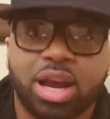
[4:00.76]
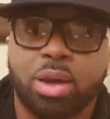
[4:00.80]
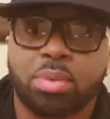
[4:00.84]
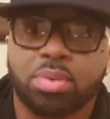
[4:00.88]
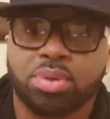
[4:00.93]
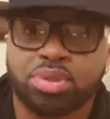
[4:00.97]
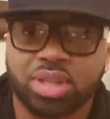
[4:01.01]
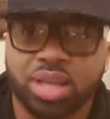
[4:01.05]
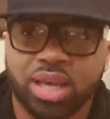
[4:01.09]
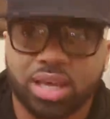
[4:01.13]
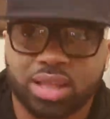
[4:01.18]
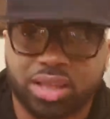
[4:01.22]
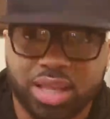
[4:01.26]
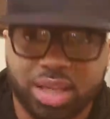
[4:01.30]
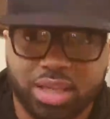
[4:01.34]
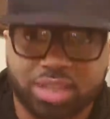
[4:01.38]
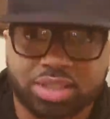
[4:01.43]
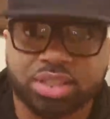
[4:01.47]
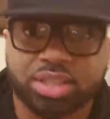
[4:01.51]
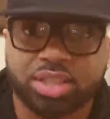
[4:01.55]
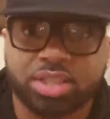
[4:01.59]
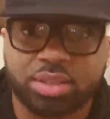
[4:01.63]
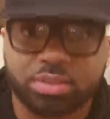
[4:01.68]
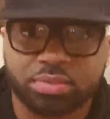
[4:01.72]
I was like,
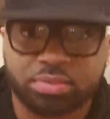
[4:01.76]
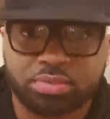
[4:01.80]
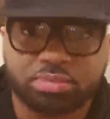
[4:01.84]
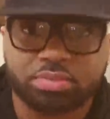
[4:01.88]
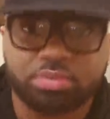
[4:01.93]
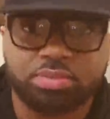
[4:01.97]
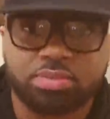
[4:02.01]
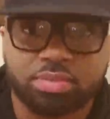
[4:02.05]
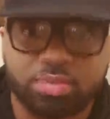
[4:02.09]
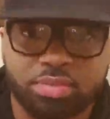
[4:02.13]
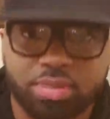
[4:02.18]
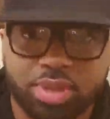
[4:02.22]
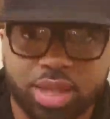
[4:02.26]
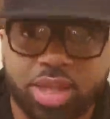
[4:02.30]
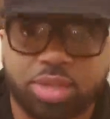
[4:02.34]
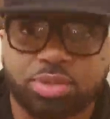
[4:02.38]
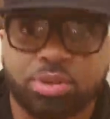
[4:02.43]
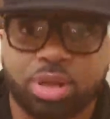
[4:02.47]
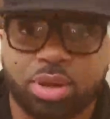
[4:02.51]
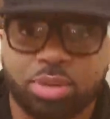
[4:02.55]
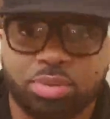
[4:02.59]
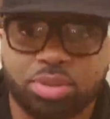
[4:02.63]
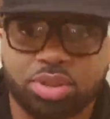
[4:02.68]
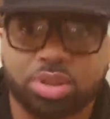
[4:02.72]
that's it. That's
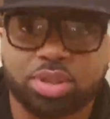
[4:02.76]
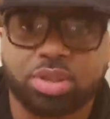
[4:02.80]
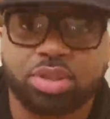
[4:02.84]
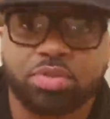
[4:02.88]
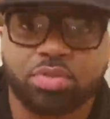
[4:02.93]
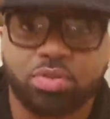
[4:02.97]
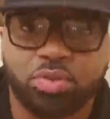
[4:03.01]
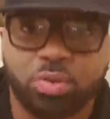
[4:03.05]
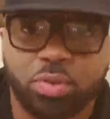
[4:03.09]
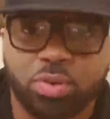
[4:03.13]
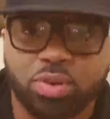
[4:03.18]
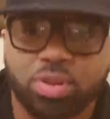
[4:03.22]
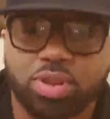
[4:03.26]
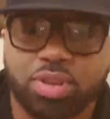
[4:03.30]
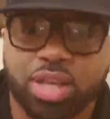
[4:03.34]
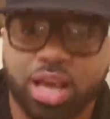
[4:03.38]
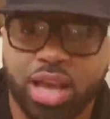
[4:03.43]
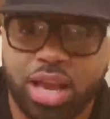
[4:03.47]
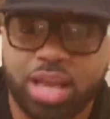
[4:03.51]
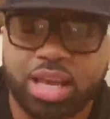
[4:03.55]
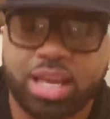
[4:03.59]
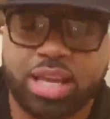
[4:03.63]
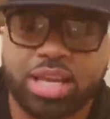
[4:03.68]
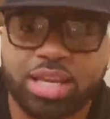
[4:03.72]
what I was looking for.
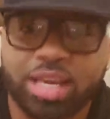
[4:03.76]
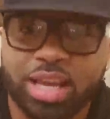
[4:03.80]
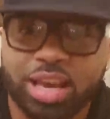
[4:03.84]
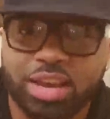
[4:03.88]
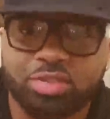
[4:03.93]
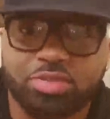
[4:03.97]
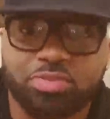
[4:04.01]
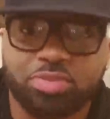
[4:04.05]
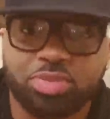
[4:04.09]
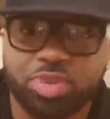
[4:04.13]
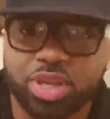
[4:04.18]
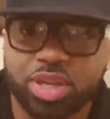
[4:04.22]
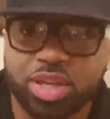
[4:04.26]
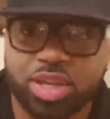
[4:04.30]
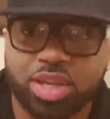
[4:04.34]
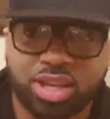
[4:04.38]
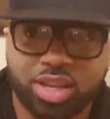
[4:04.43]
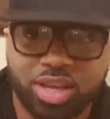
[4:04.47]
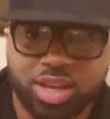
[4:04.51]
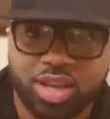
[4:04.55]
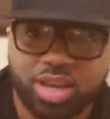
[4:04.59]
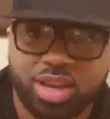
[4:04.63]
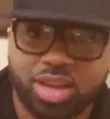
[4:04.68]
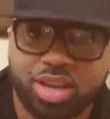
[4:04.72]
That he gave me
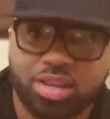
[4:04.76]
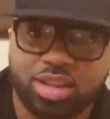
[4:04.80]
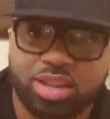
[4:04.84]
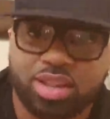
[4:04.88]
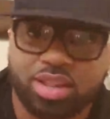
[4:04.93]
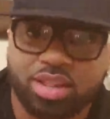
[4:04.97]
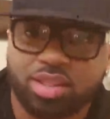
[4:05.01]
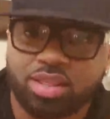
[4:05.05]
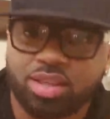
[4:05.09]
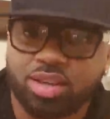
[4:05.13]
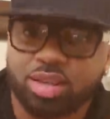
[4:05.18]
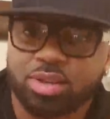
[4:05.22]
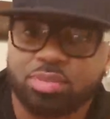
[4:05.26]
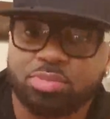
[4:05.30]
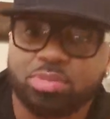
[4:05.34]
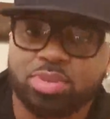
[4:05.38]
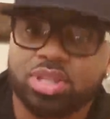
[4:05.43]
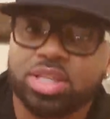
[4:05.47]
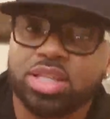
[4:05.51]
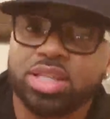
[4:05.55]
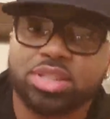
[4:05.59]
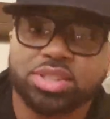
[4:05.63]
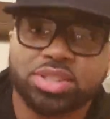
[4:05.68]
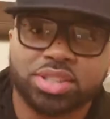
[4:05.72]
the
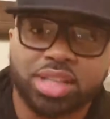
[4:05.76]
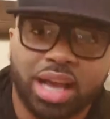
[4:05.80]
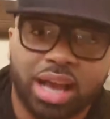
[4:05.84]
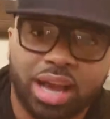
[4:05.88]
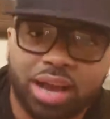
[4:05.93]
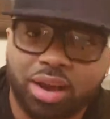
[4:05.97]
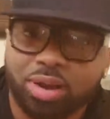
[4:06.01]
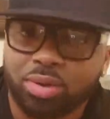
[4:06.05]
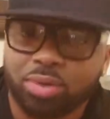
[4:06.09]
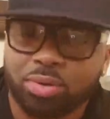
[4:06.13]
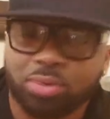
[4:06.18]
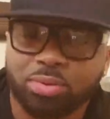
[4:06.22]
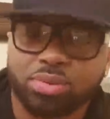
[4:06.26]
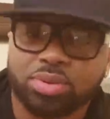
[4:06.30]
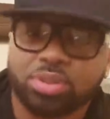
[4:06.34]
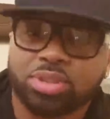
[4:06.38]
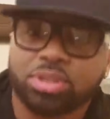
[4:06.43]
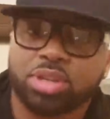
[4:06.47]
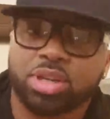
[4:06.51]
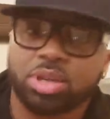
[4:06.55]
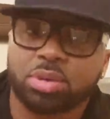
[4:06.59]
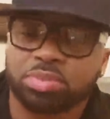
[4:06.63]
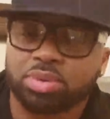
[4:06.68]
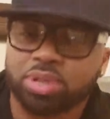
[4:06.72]
complete sound to
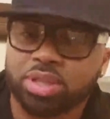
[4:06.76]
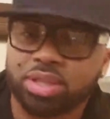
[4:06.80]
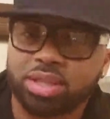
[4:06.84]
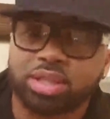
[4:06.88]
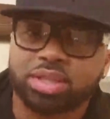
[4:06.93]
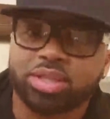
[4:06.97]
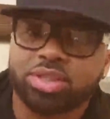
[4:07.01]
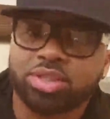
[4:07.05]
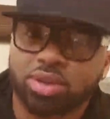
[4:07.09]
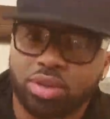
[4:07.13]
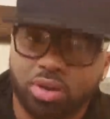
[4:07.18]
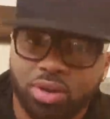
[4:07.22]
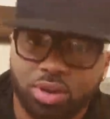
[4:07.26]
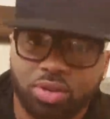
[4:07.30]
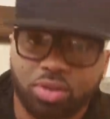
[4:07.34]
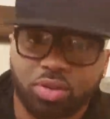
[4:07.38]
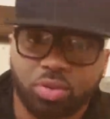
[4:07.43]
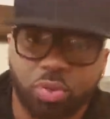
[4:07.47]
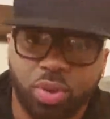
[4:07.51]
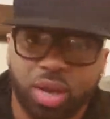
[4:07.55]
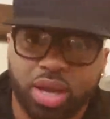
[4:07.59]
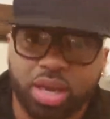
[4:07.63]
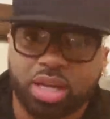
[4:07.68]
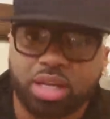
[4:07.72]
complete the song
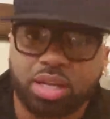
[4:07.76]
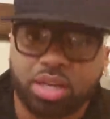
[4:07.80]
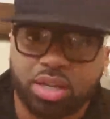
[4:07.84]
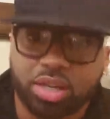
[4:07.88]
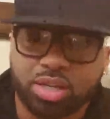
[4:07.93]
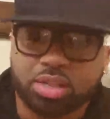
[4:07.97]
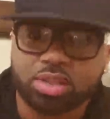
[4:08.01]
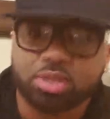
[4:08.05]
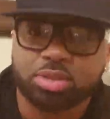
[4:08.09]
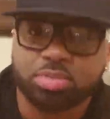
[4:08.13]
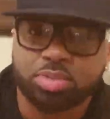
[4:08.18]
the way it needed to